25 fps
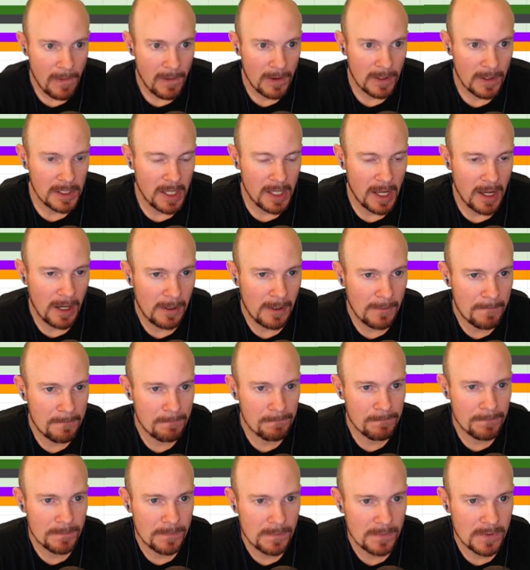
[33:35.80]
Yeah,
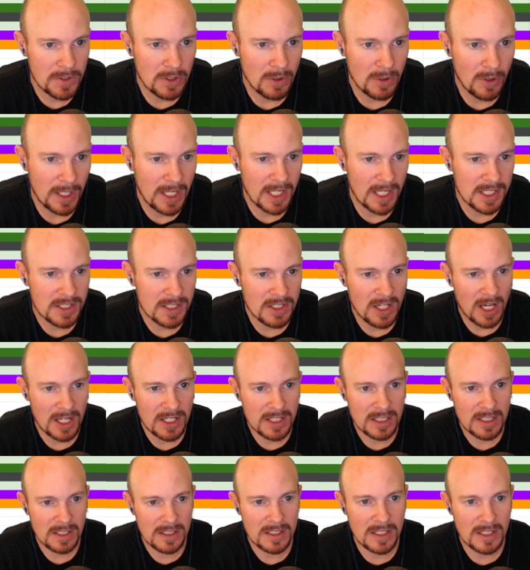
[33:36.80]
so I guess not
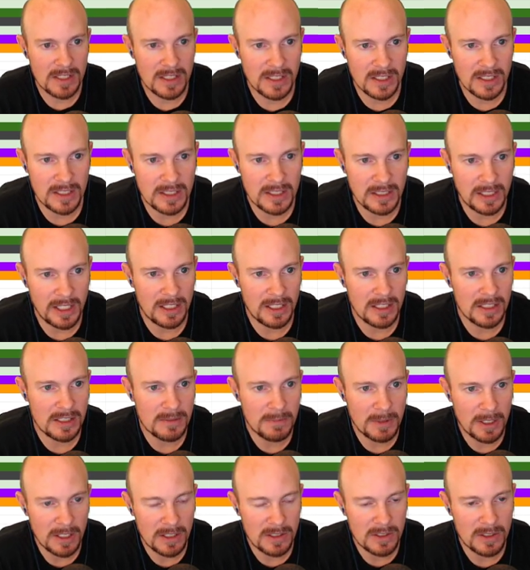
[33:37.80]
as consistent as
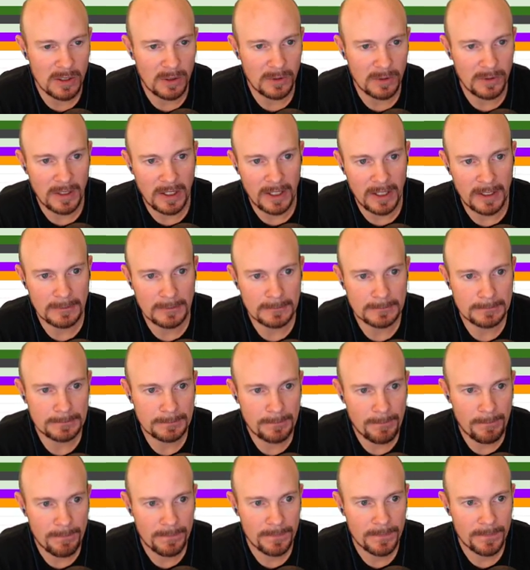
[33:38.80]
Lanius B and Zoltan A.
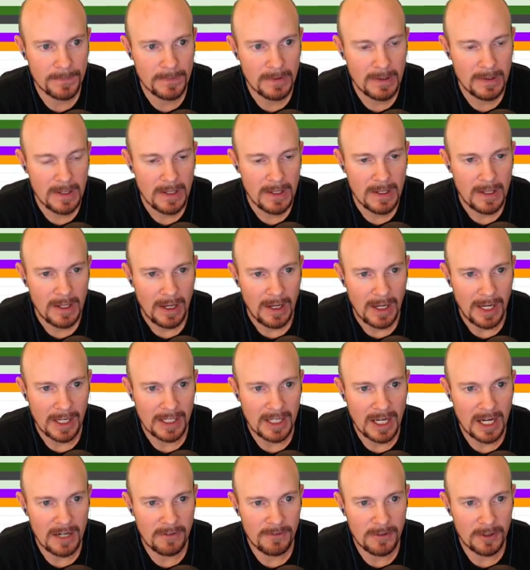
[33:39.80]
I
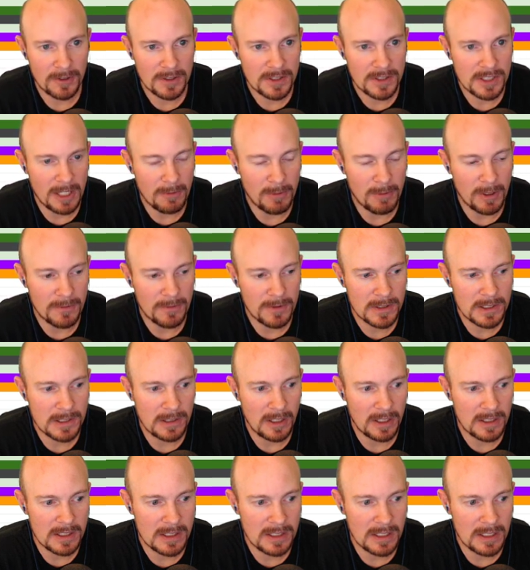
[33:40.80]
kind of feel the same way with
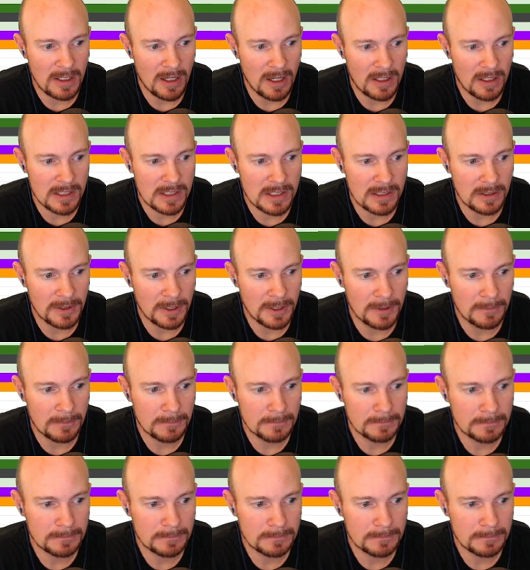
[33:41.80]
Slug C, honestly.